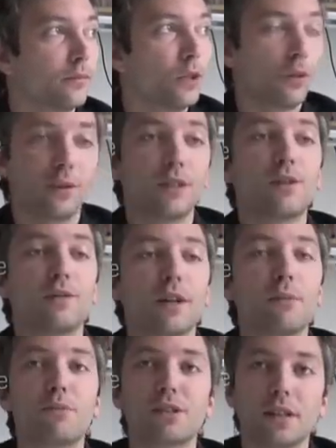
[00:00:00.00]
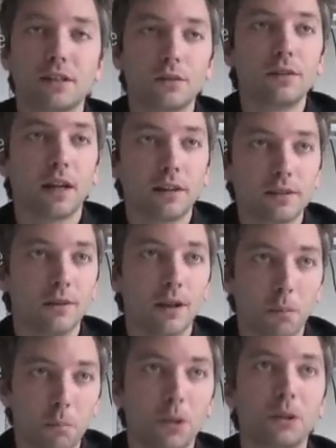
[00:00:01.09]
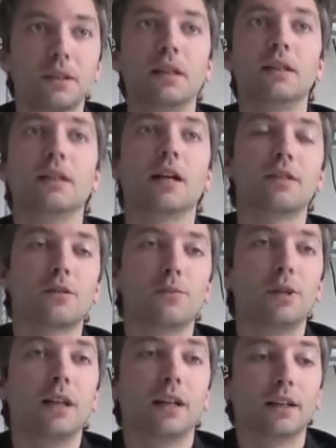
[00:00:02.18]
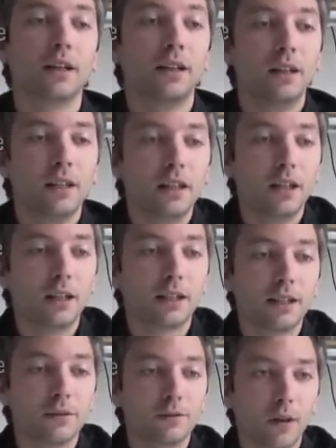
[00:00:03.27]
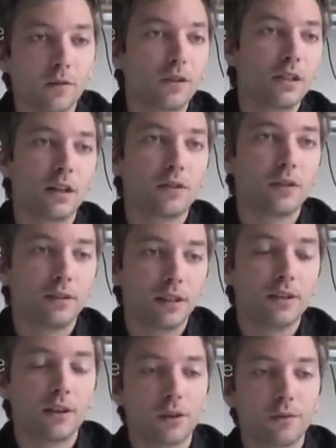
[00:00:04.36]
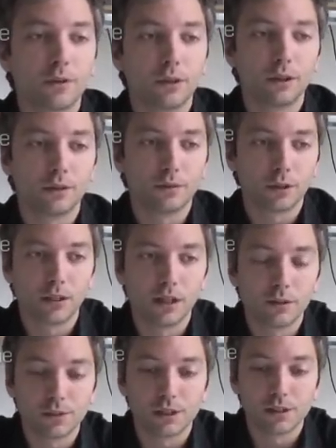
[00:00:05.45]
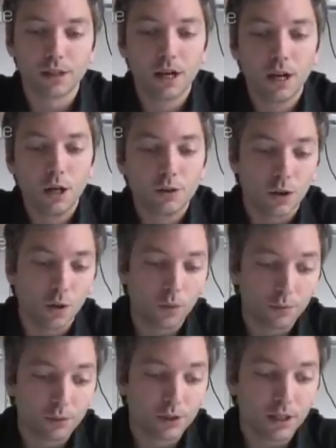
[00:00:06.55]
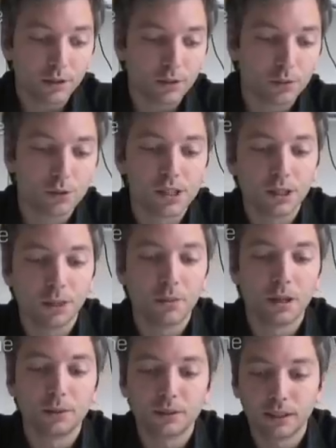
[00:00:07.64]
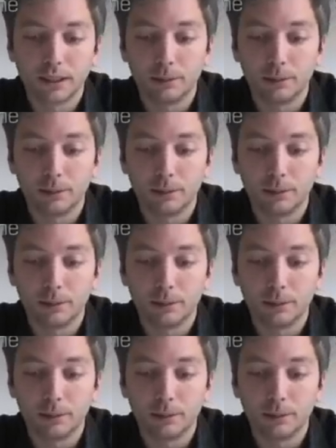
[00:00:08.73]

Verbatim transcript: you know, there's a very precise context in the airport, and it has to be like a kind of signature for the lounges. So we started to think about